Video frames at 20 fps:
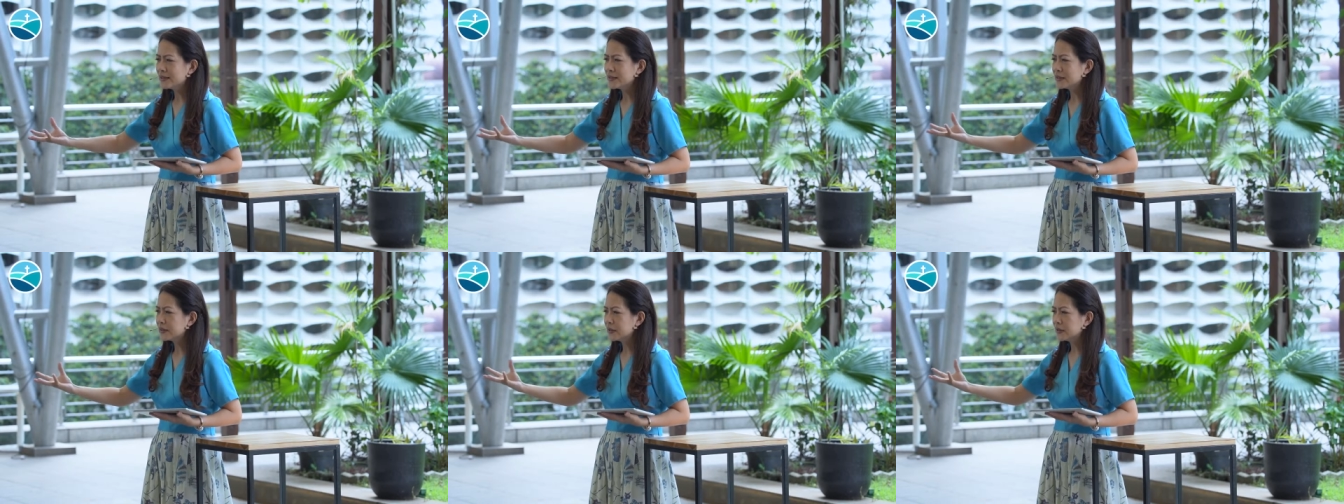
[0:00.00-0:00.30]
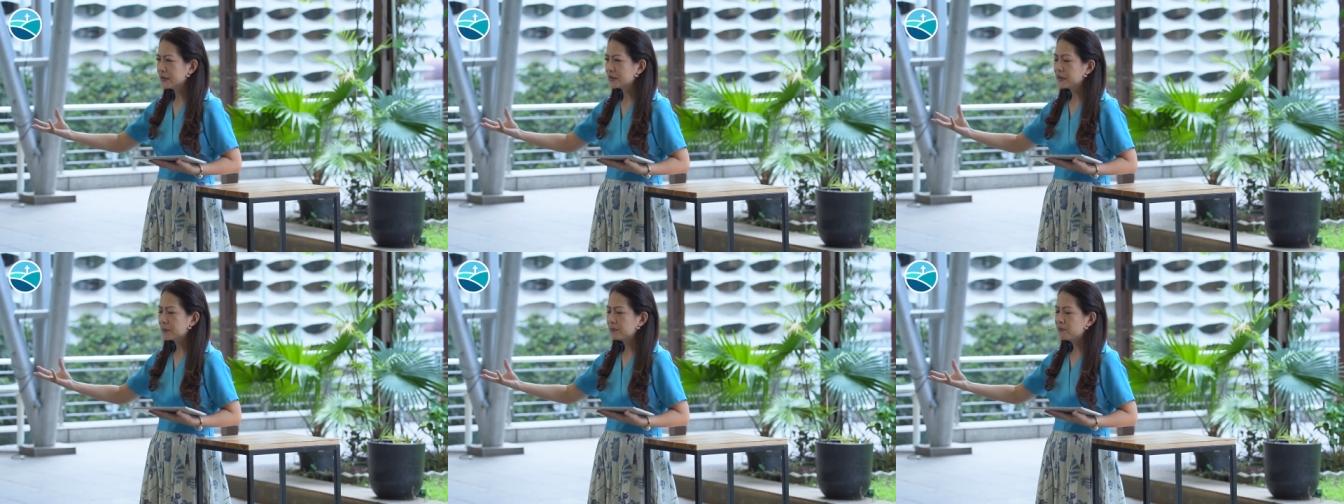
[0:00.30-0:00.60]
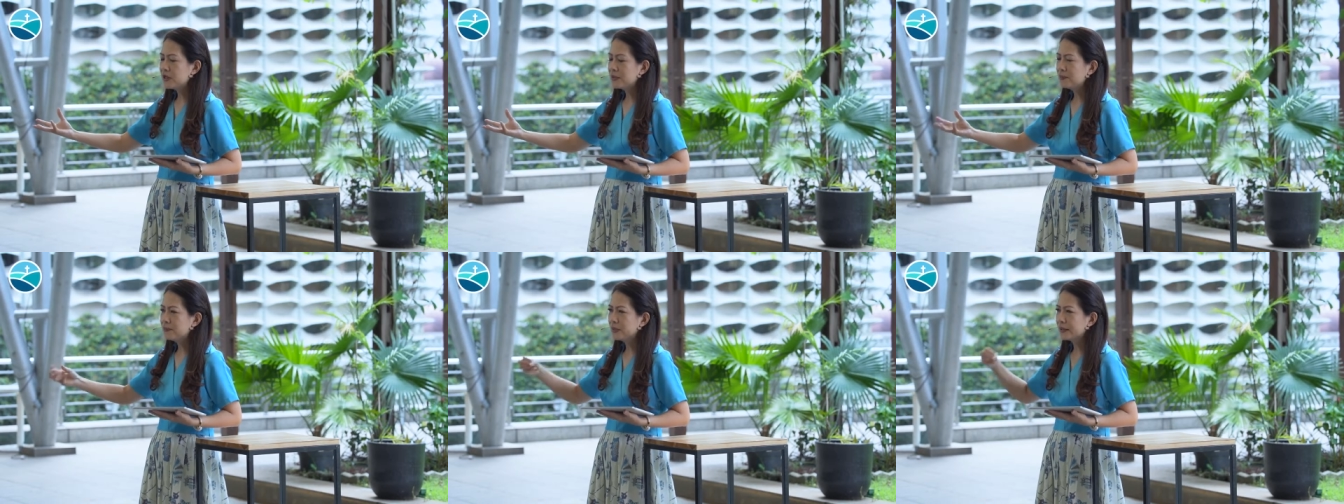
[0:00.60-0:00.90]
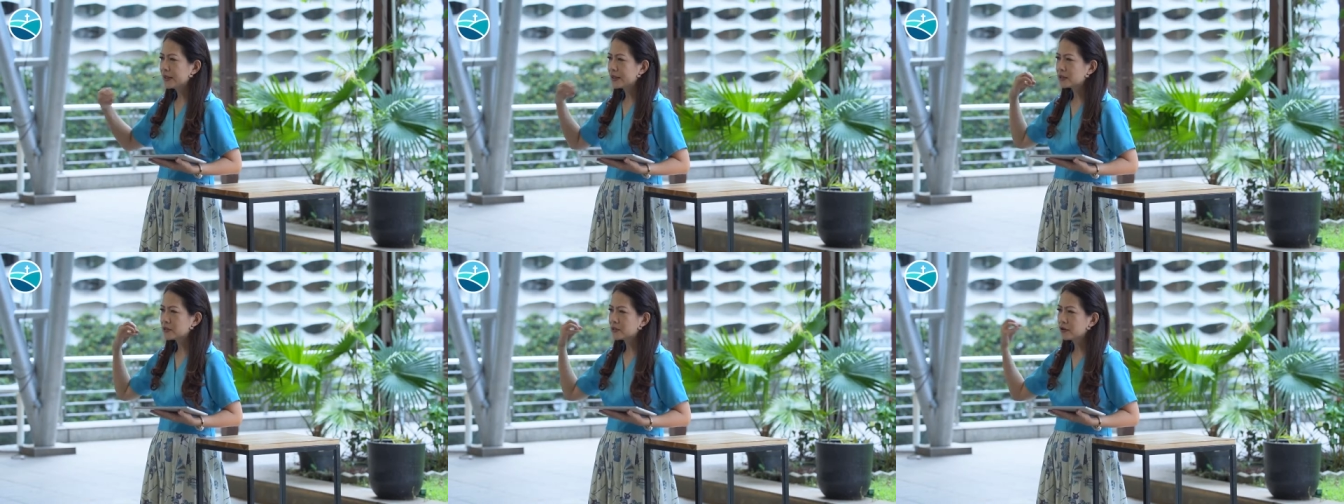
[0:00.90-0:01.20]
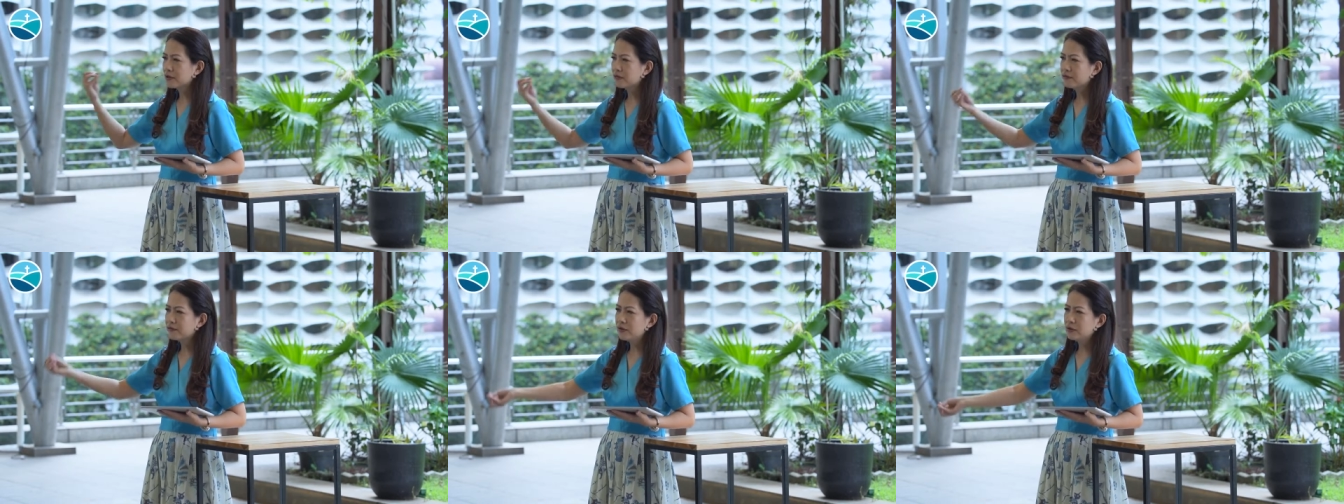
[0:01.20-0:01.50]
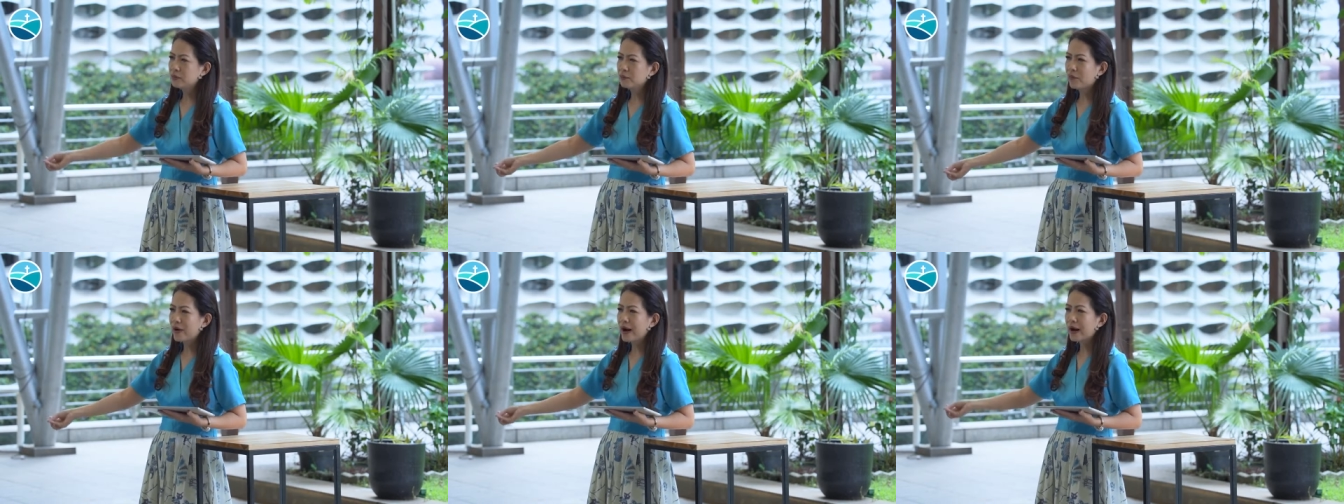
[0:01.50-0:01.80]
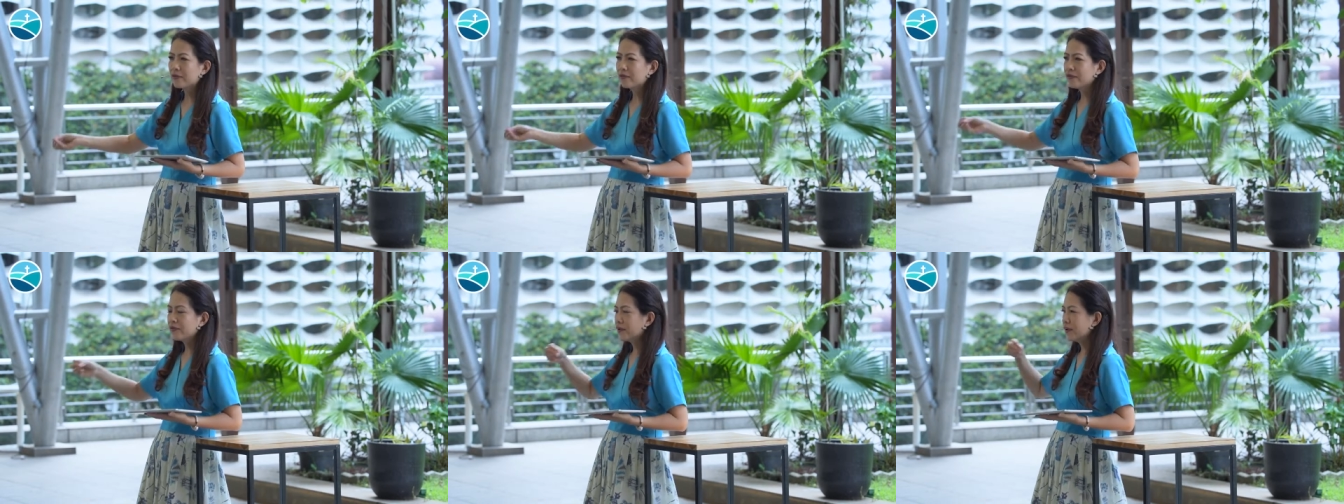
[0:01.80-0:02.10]
the, the people that serve you
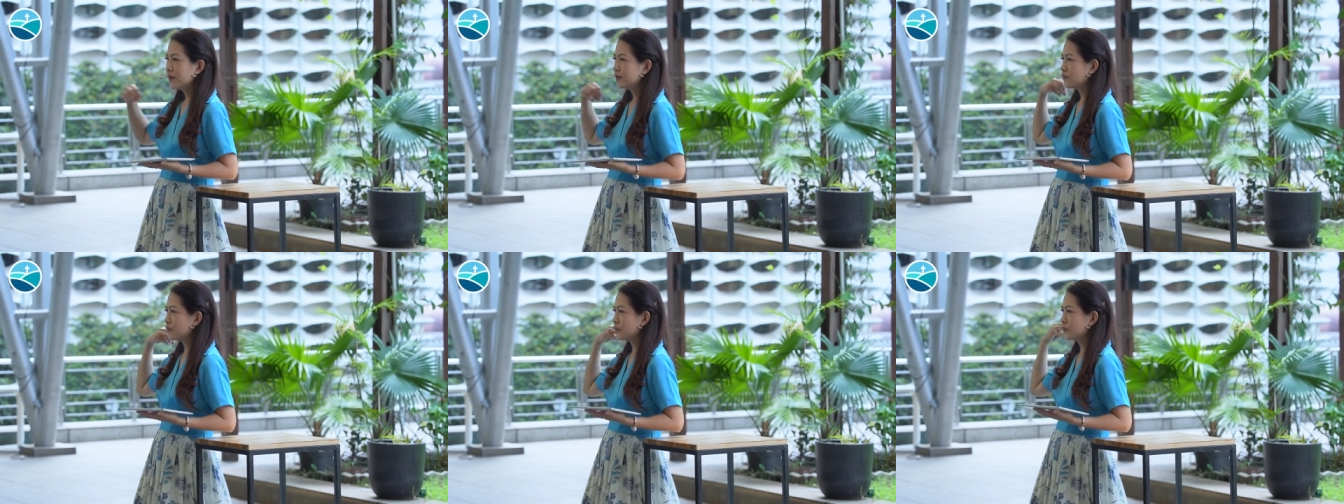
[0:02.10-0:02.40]
breakfast